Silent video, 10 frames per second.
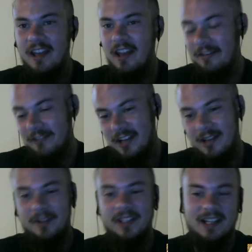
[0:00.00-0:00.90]
every
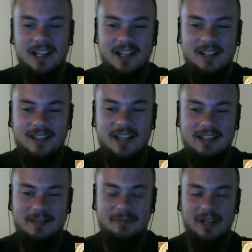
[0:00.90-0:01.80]
couple decades,
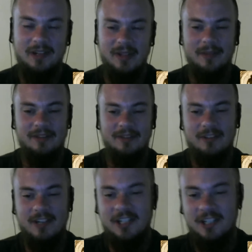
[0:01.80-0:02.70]
that might be a bit of a
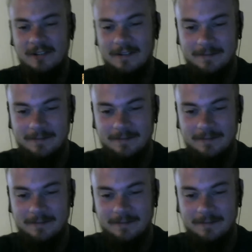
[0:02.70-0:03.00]
stretch.